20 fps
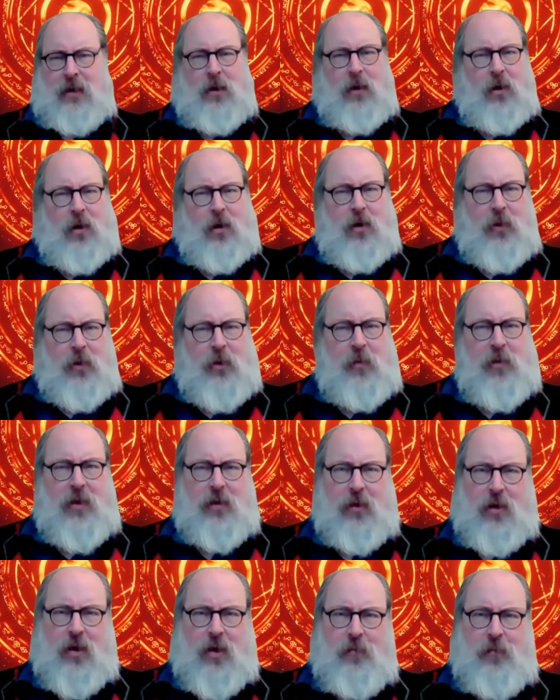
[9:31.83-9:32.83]
All human
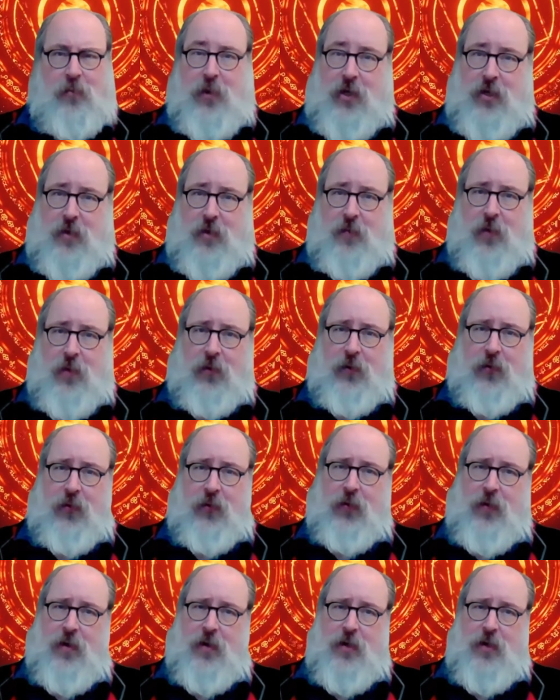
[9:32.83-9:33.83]
thought presupposes
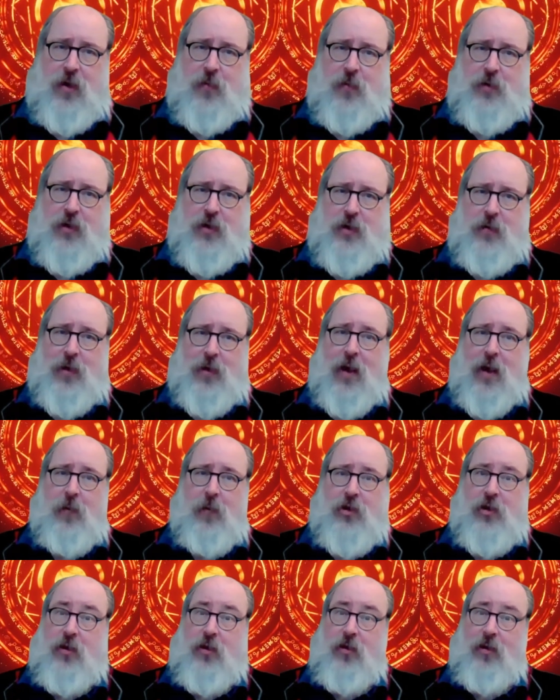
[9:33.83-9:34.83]
certain assumptions without
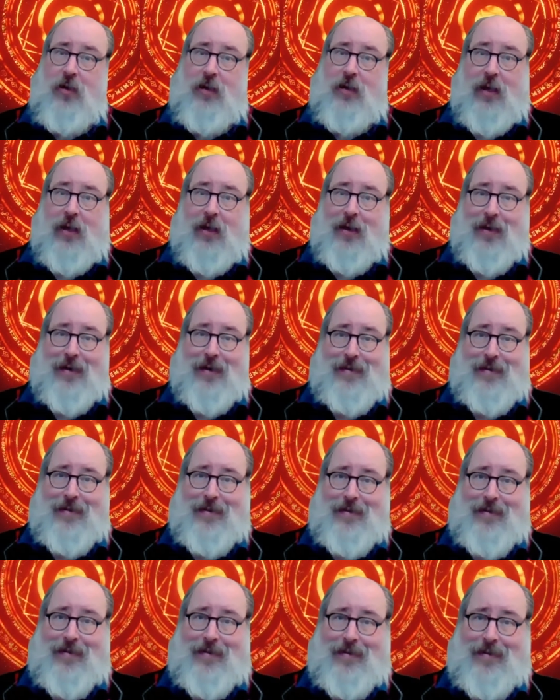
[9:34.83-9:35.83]
which thought cannot
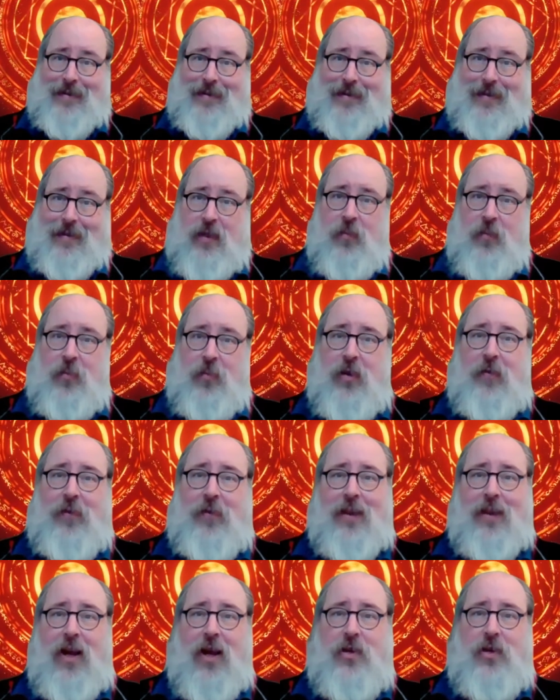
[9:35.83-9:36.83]
exist. The belief that
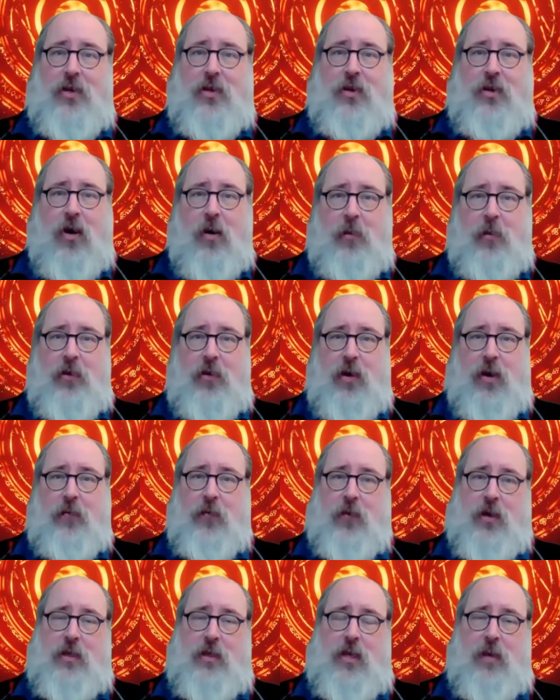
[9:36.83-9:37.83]
logic is arbitrary,
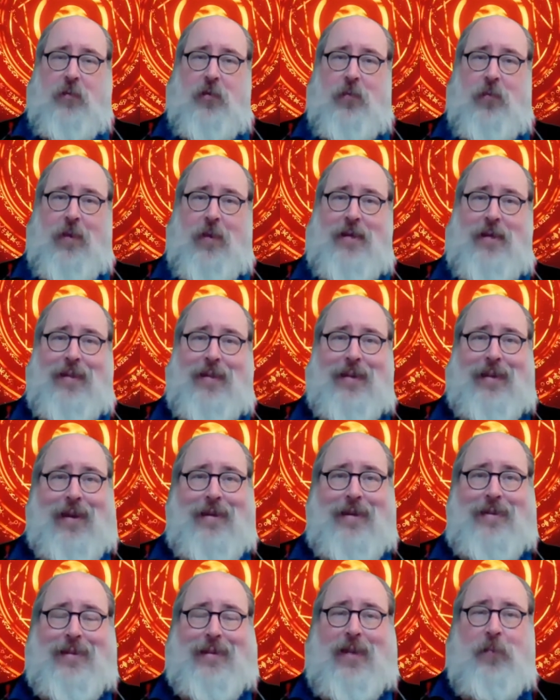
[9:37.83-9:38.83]
for example, makes it
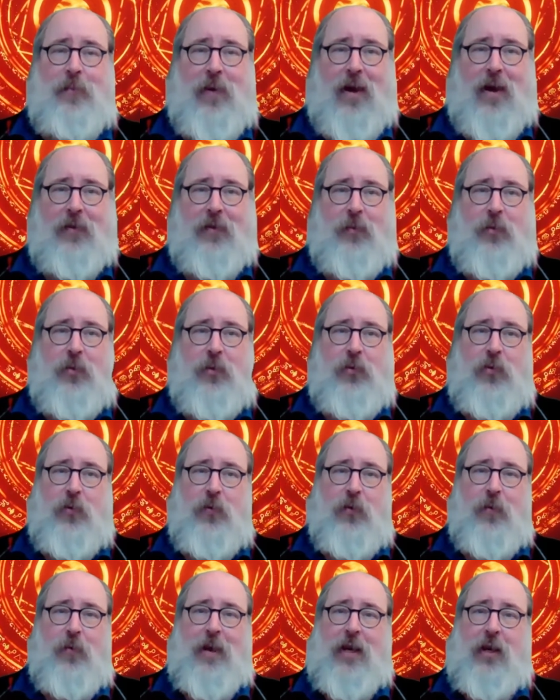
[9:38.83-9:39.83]
logically impossible to
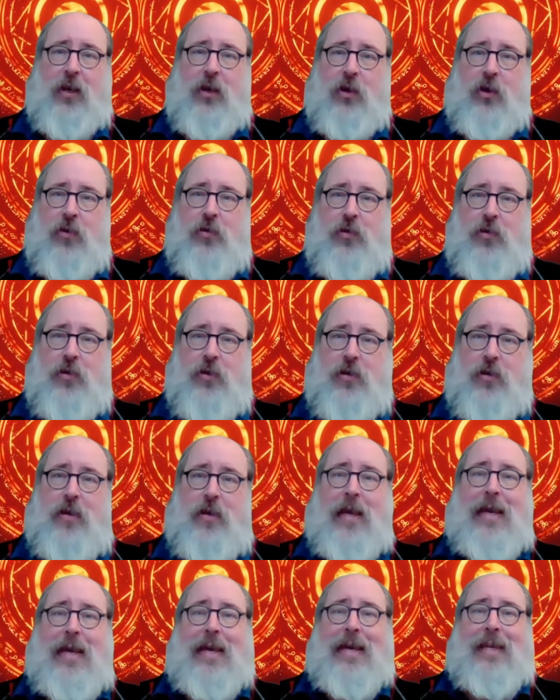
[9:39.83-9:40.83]
affirm any conclusions
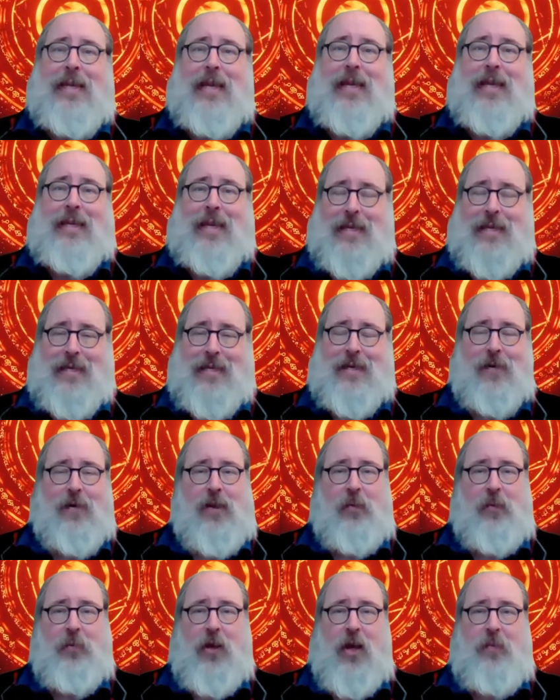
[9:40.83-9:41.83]

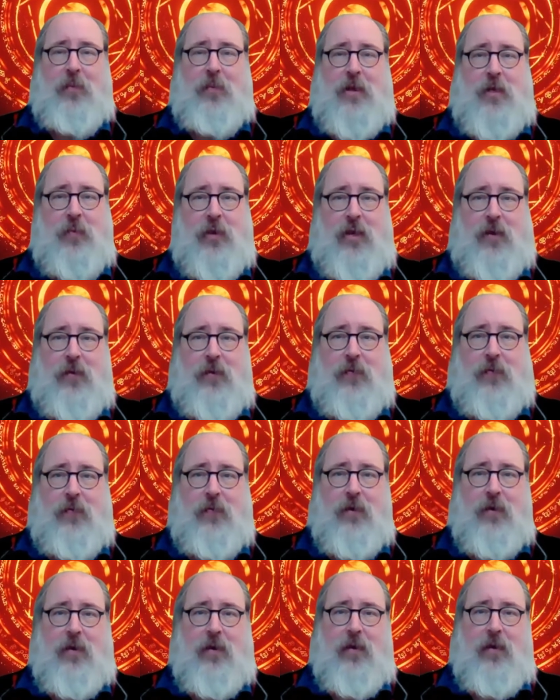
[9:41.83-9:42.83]
necessarily implied by this belief.
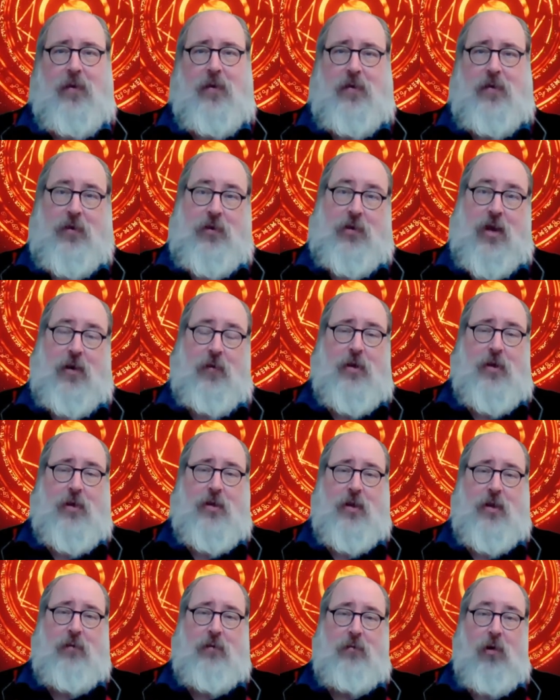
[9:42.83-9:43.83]
The chain of
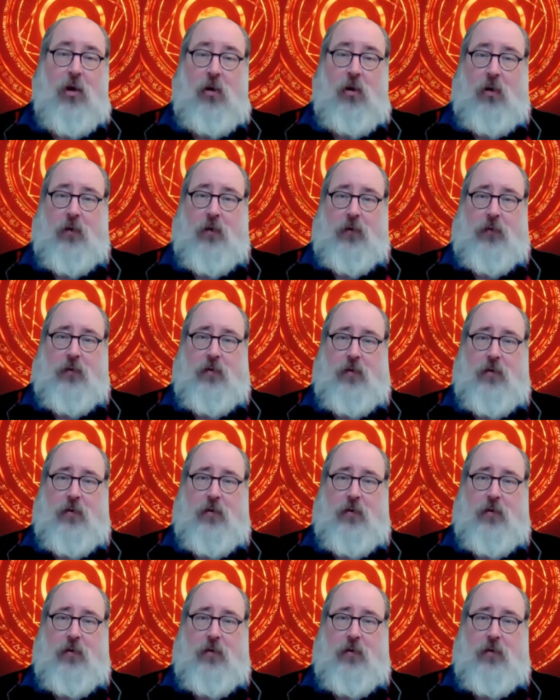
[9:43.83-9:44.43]
reasoning halts.